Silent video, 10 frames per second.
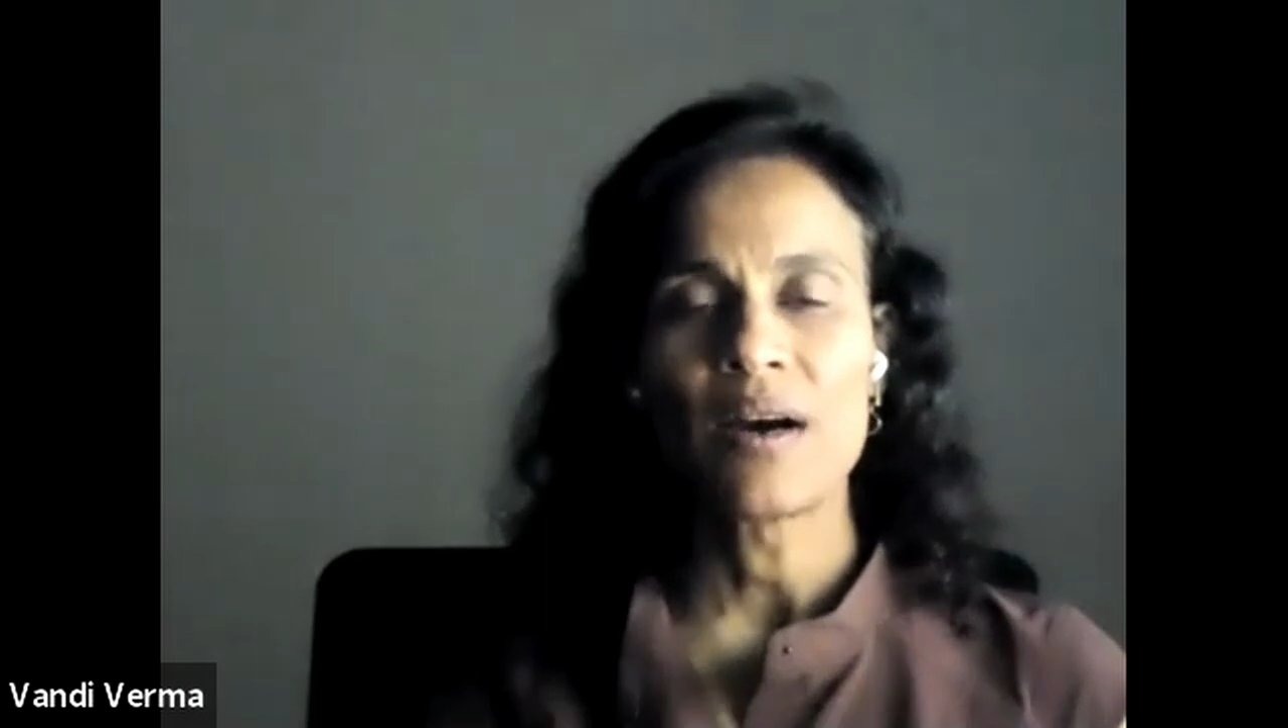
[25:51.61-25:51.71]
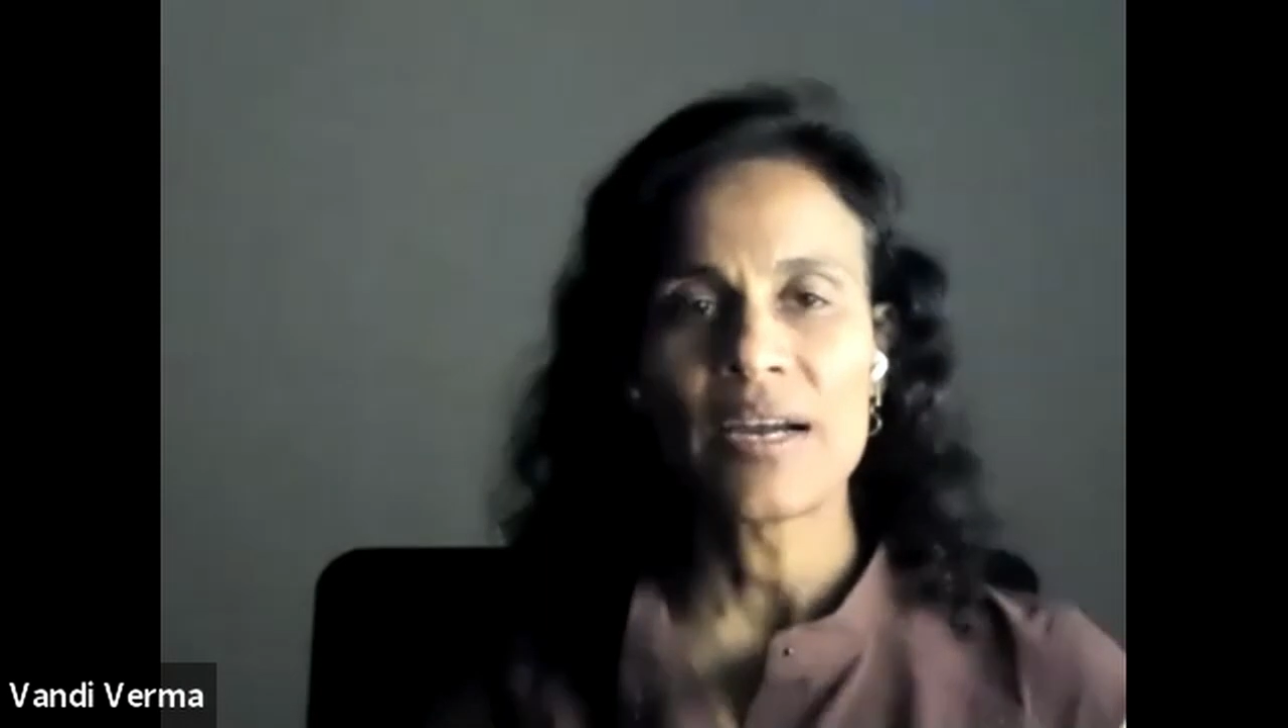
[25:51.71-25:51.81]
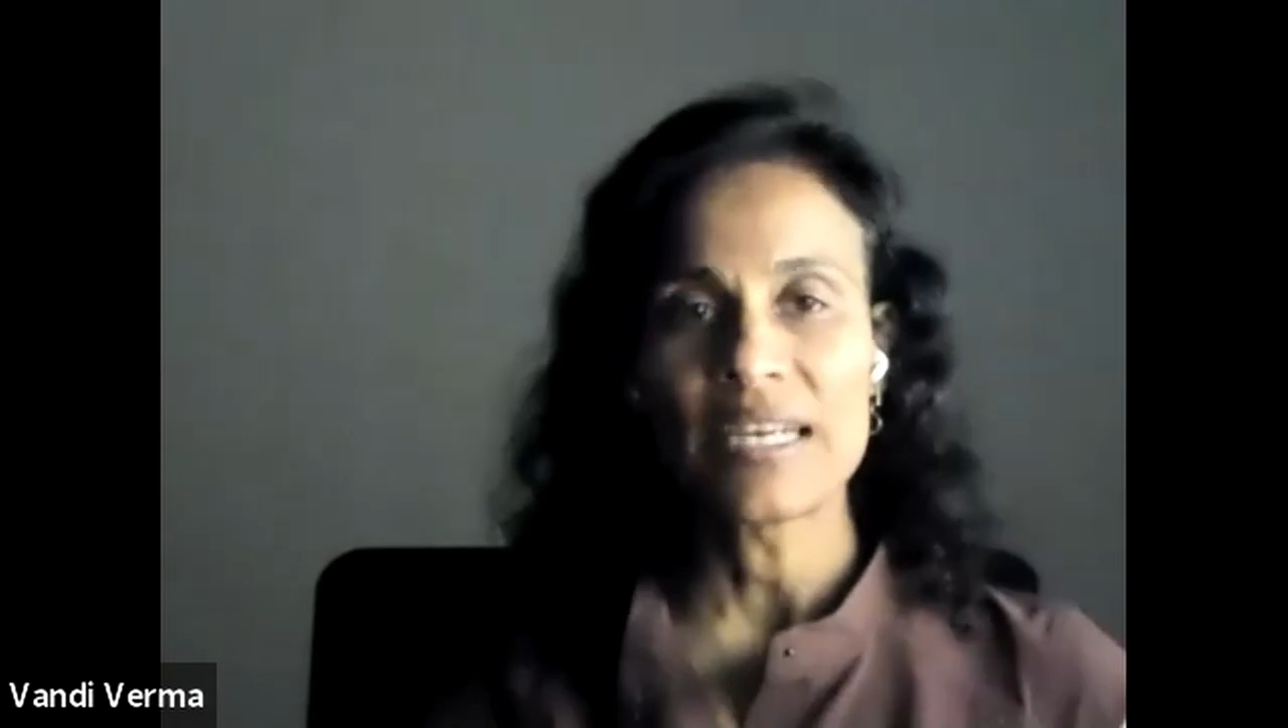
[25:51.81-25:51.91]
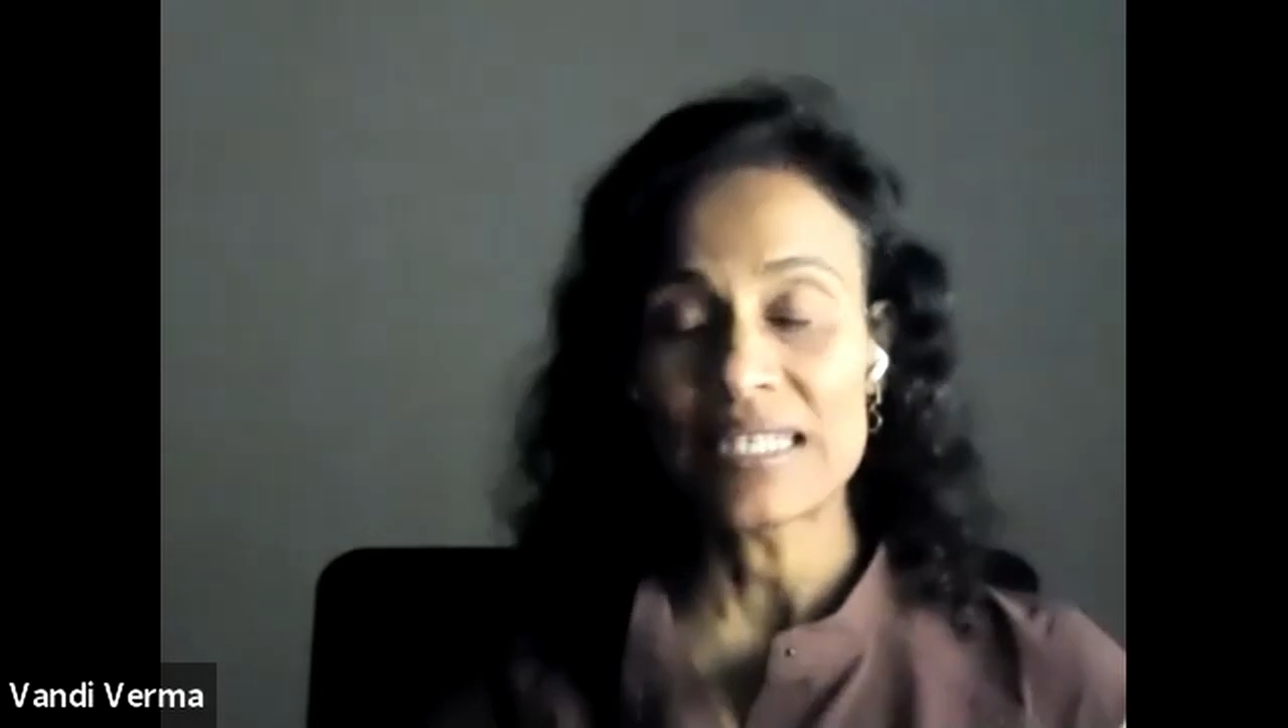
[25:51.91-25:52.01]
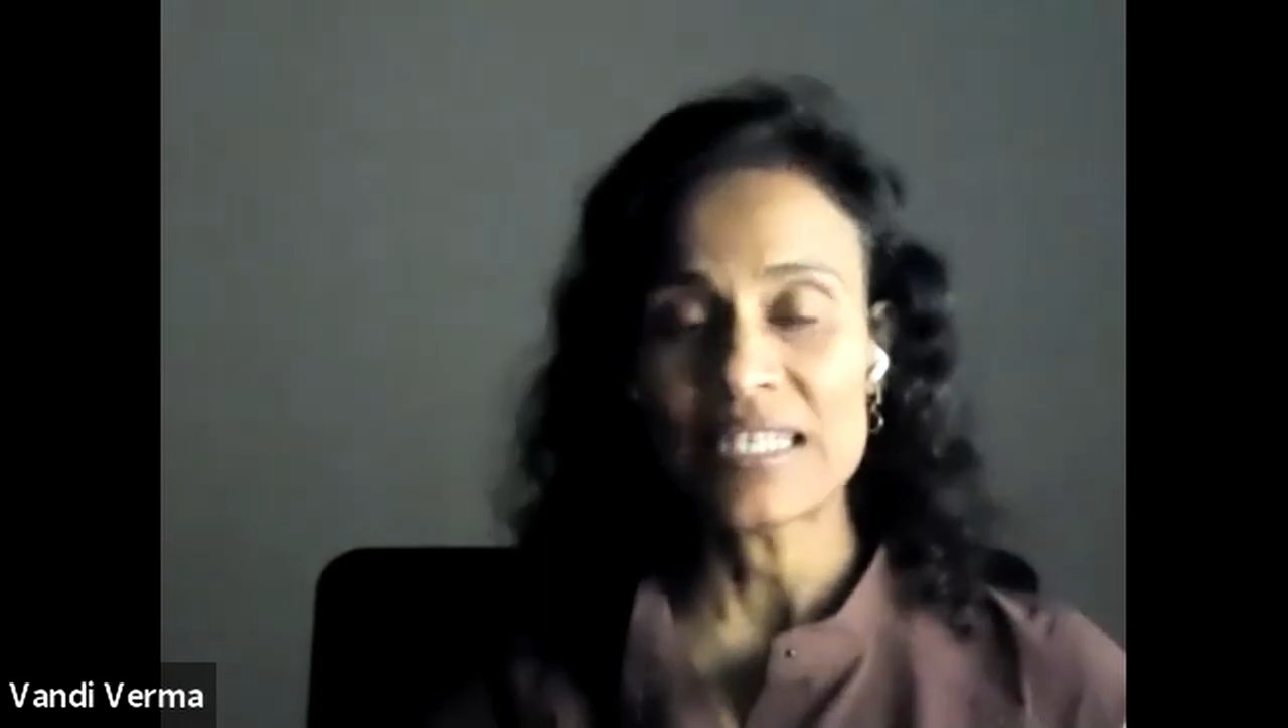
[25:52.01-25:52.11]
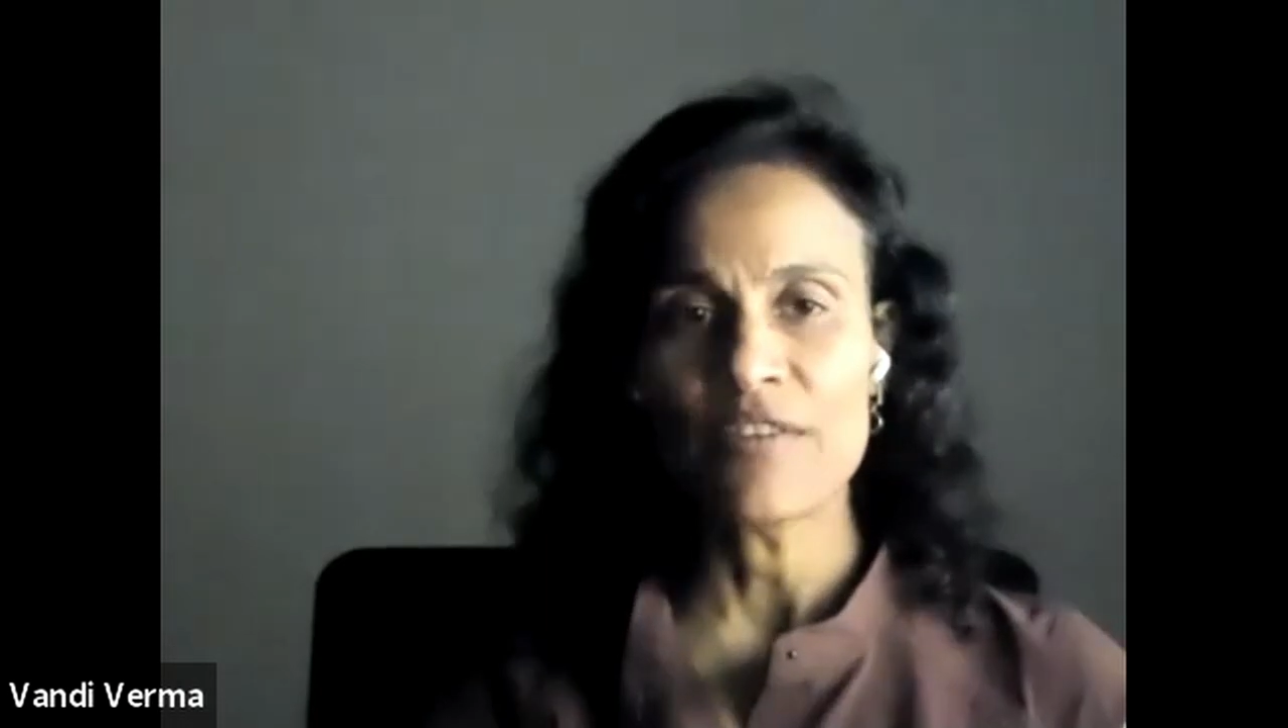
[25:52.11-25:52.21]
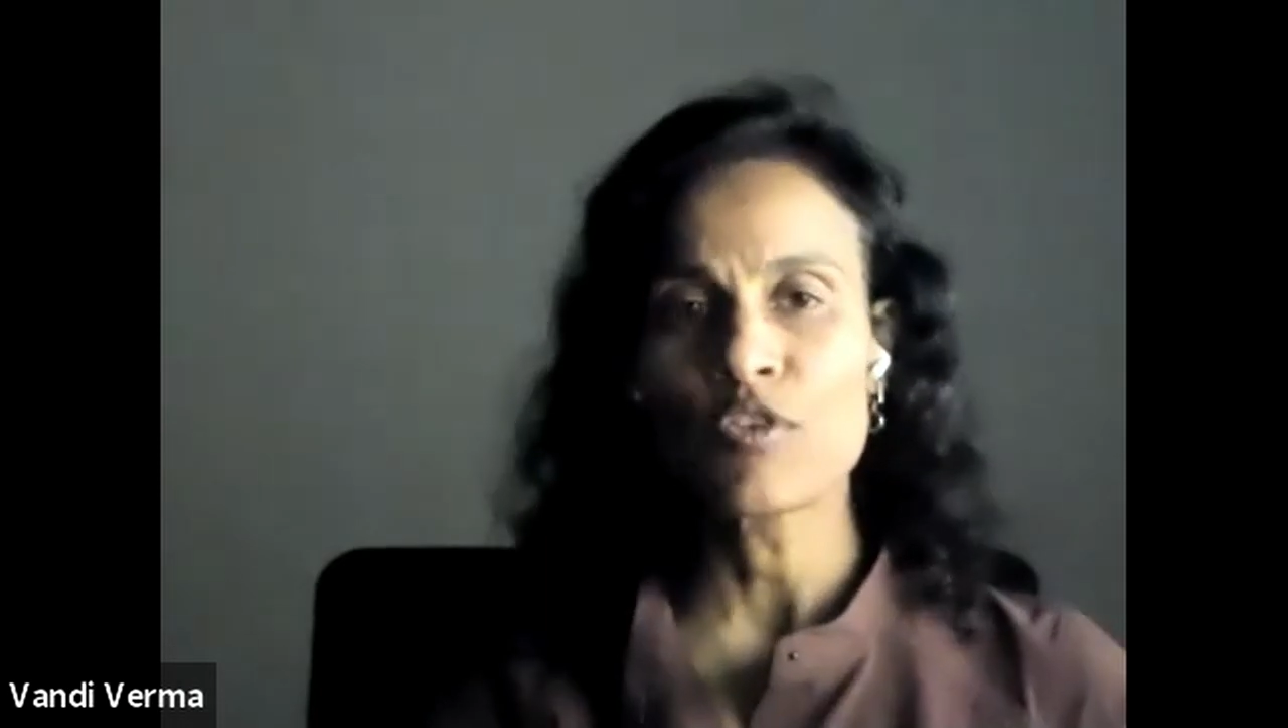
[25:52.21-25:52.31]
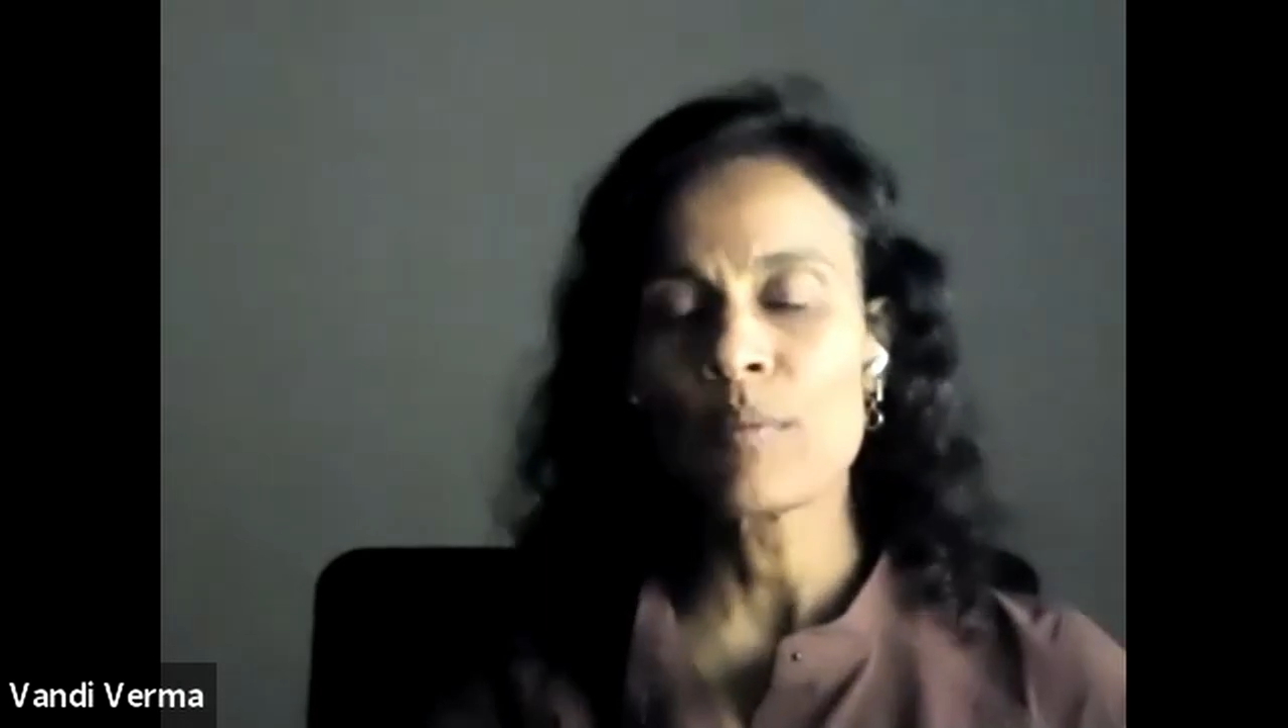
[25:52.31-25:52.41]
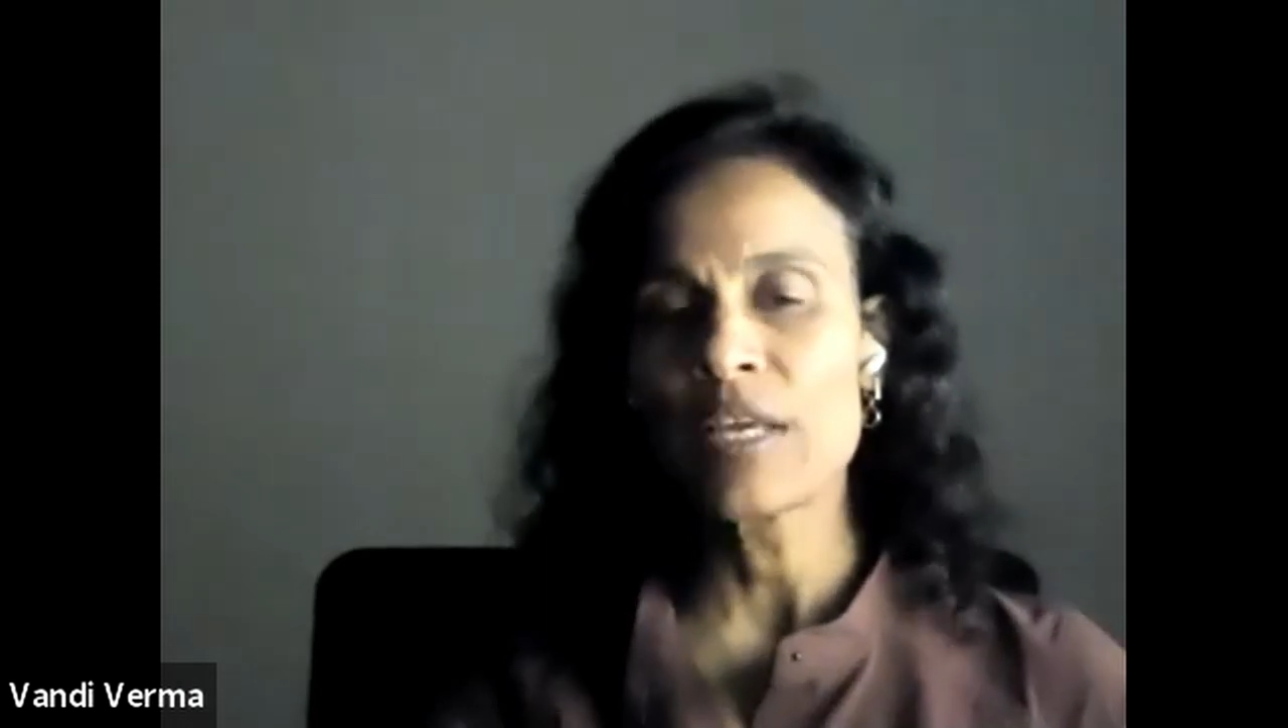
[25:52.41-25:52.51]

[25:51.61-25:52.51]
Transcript: uh, it's safe.